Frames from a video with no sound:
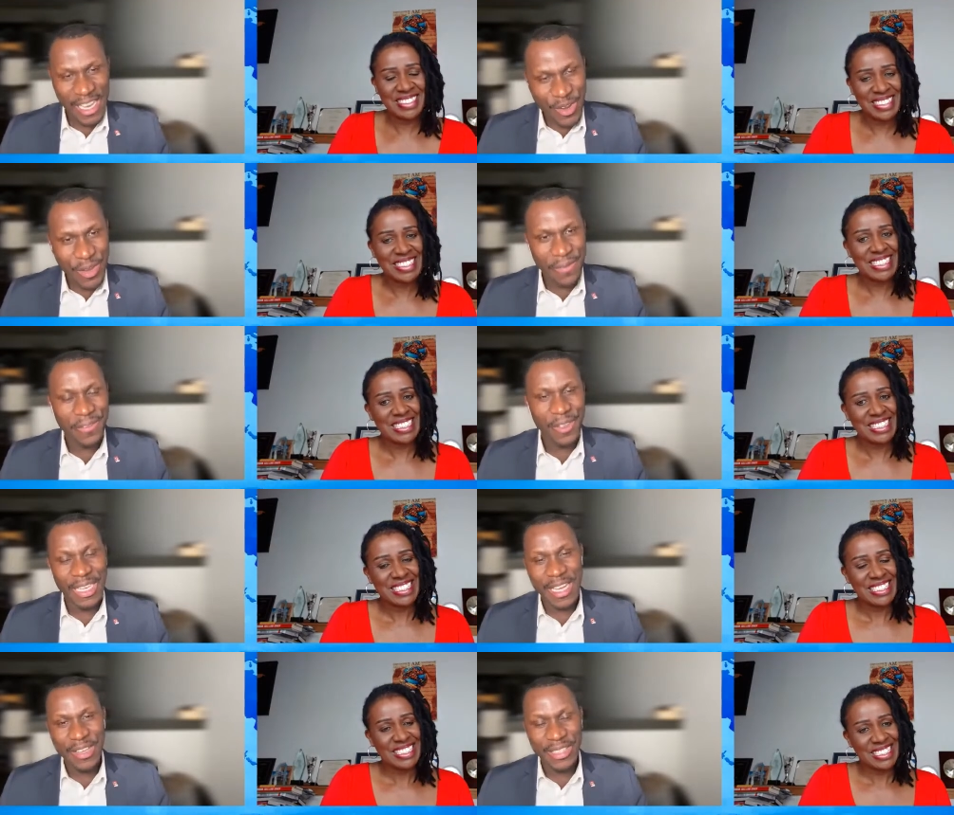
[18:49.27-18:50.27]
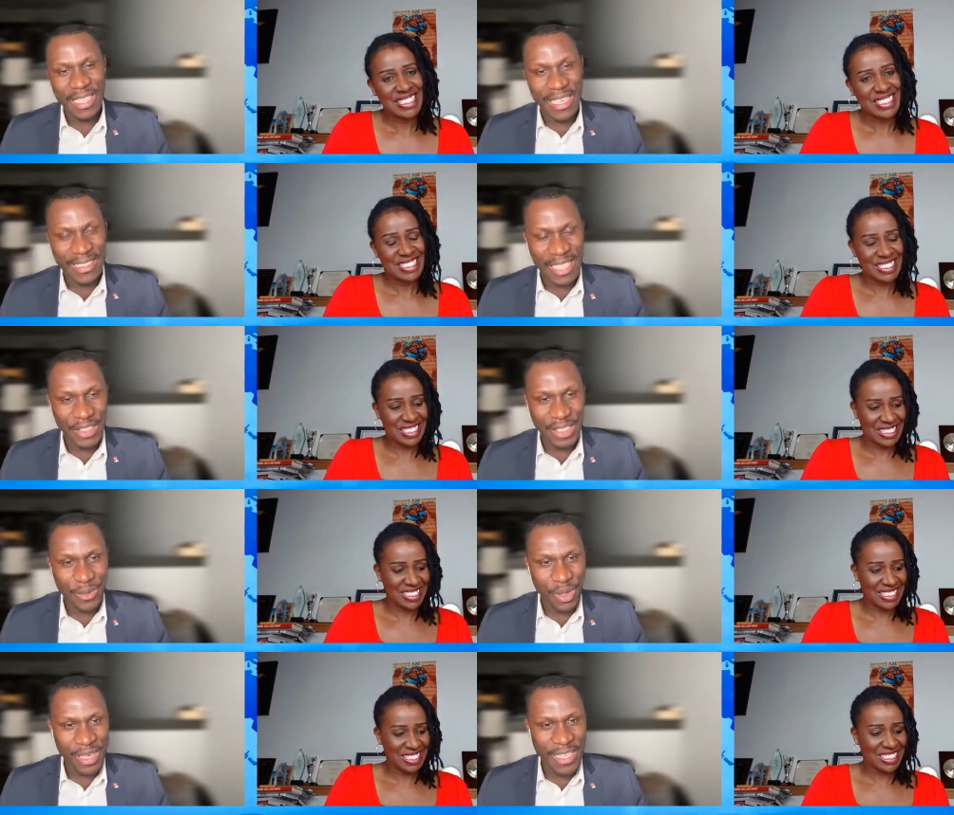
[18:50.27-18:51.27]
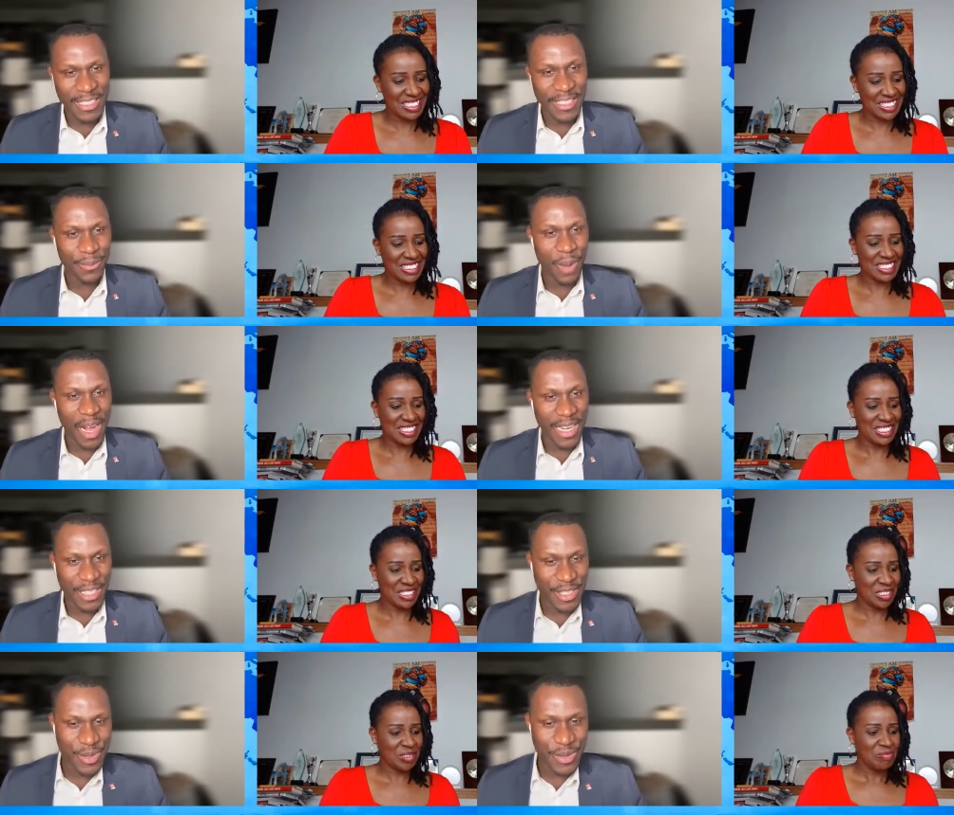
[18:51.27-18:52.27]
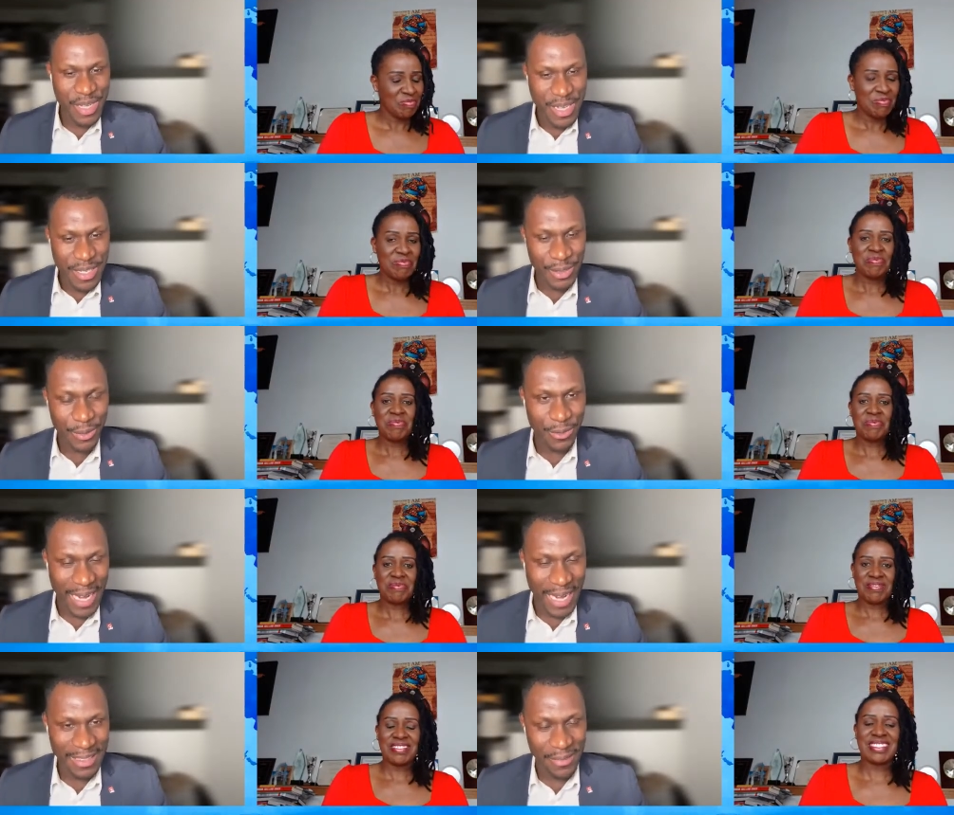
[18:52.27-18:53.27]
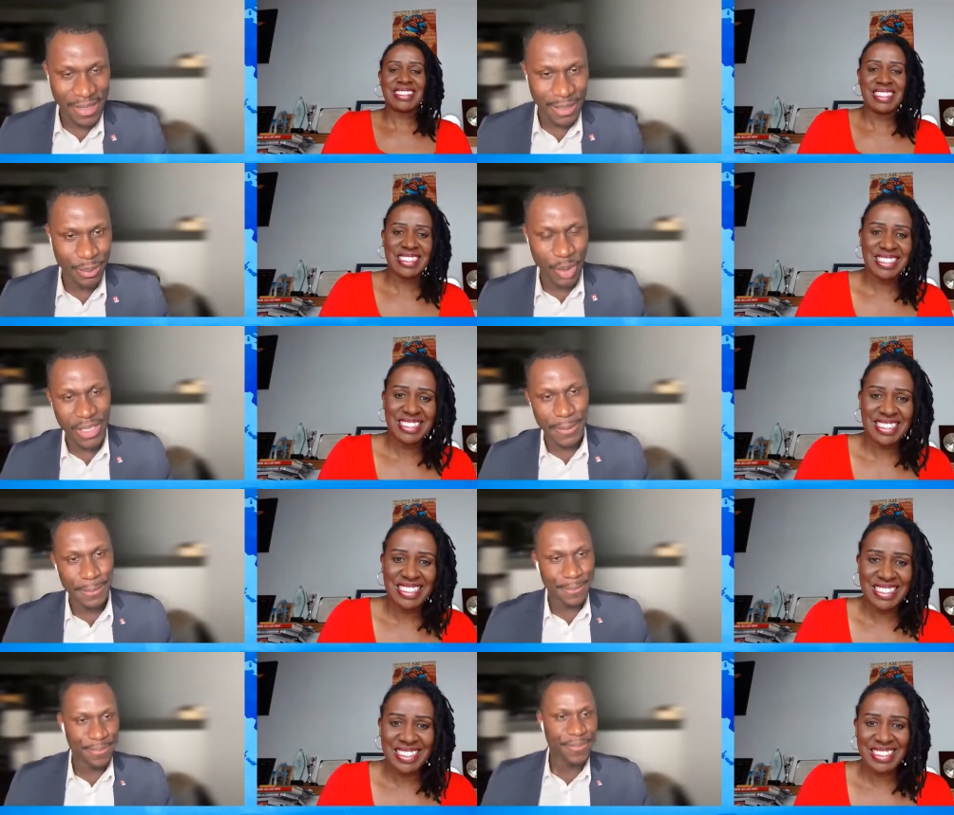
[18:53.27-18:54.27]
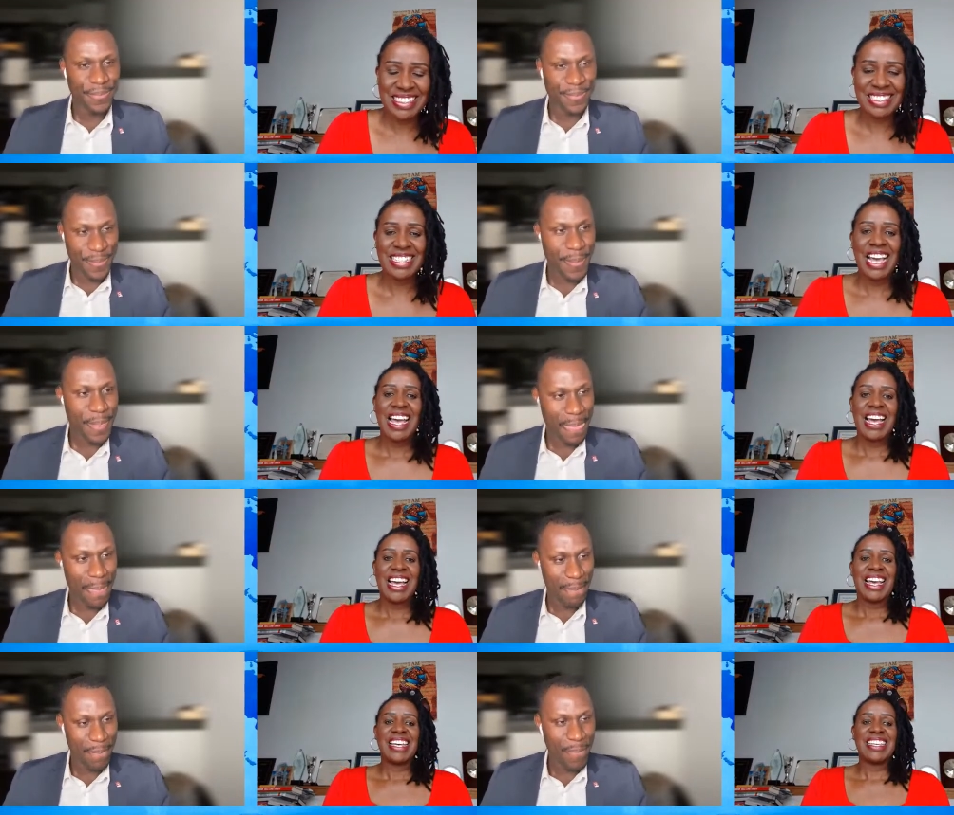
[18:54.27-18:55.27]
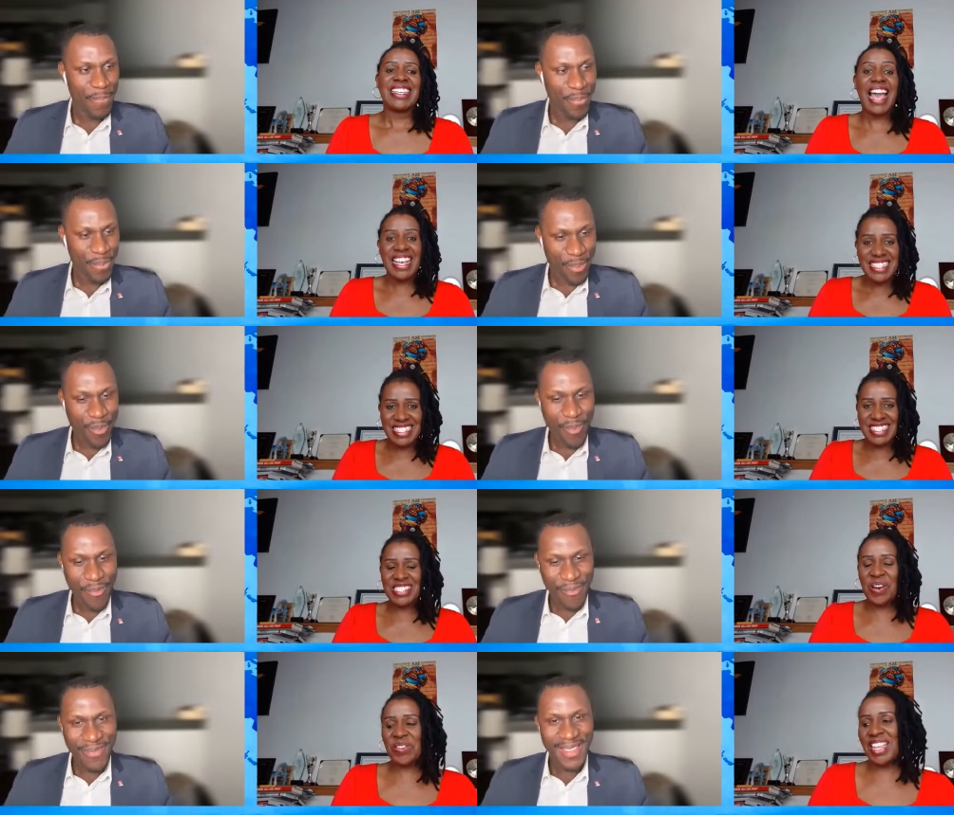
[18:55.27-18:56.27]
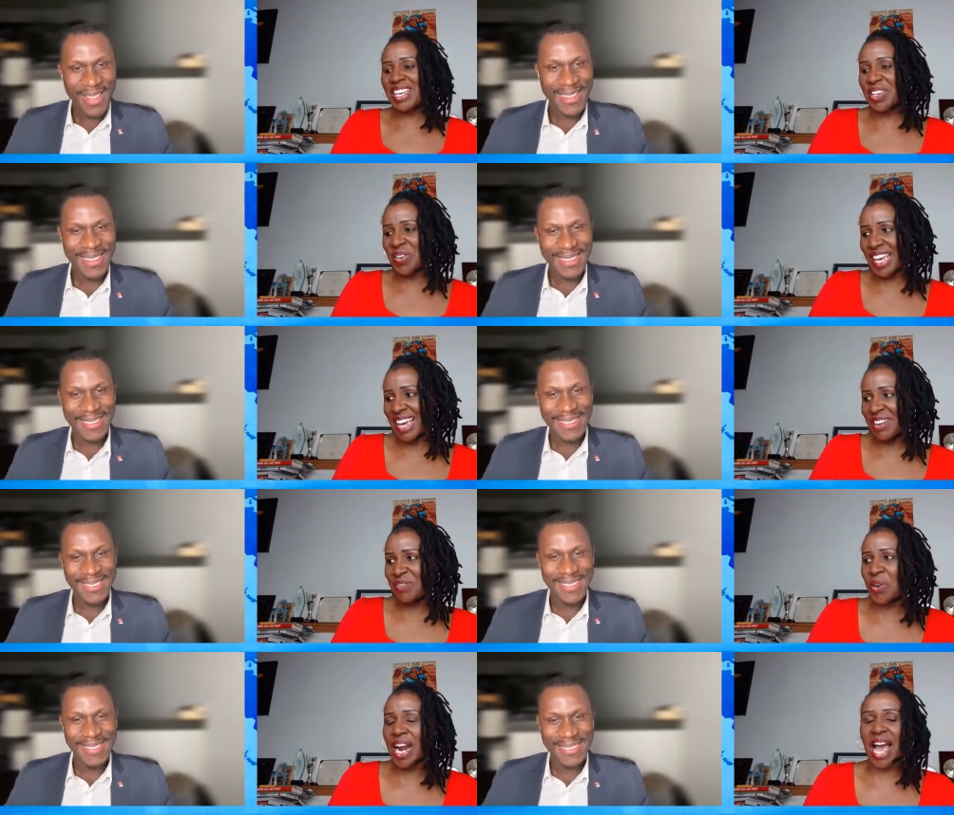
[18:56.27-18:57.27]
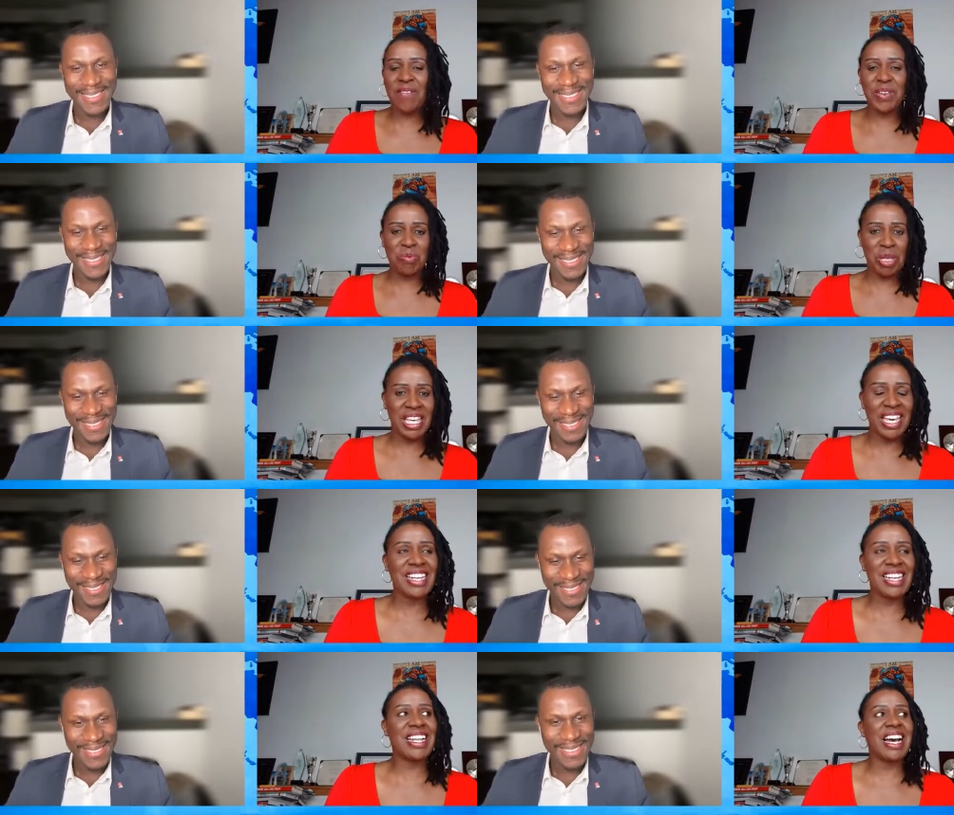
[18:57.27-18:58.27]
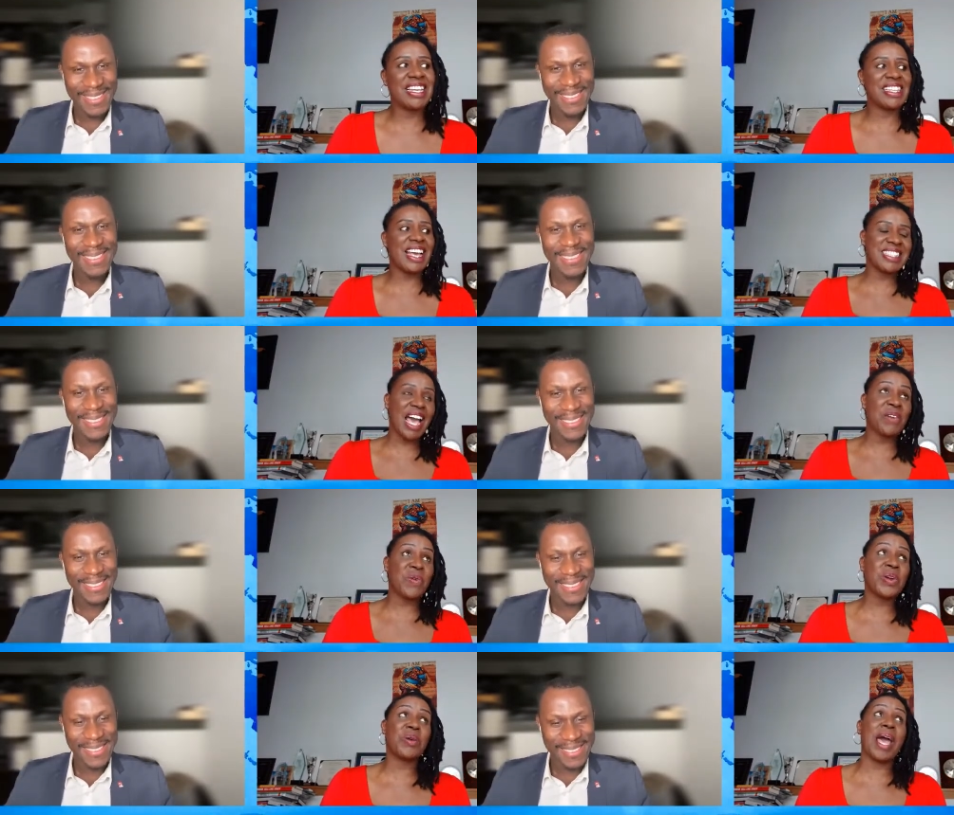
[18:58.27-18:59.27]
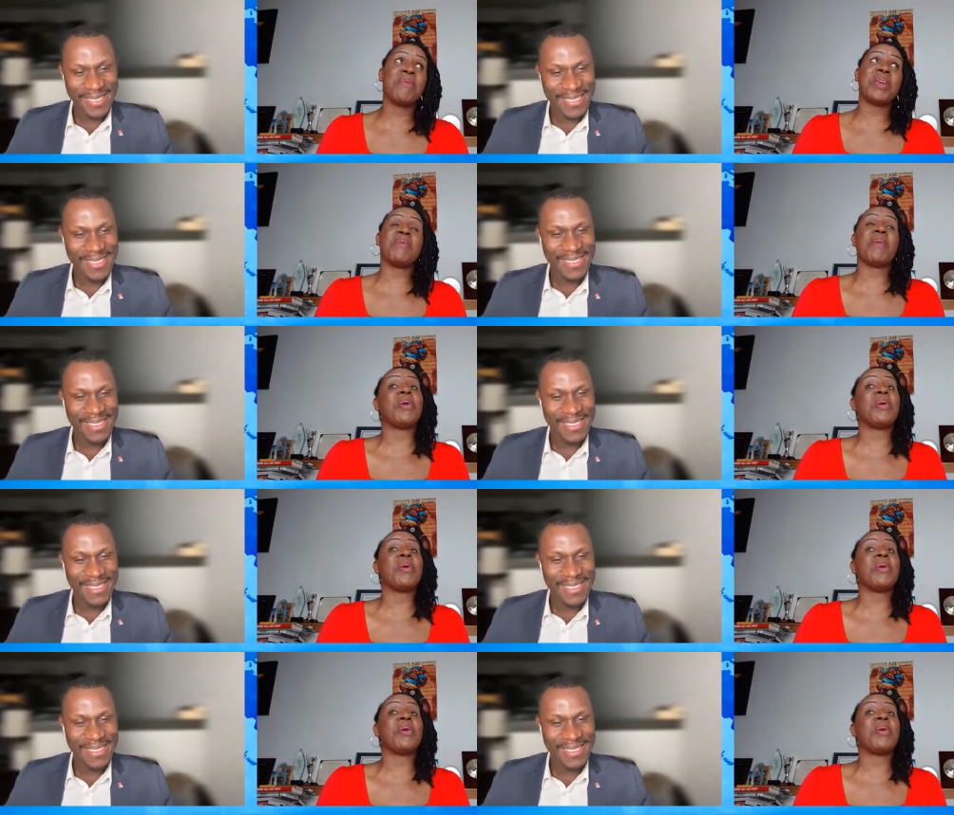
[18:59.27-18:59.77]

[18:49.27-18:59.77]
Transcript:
Speaker 1: can you uh, can you tell us actually what inspired you to write this book?
Speaker 2: Yes. So thank you again for having me. And uh, yes, I wrote. A, I became a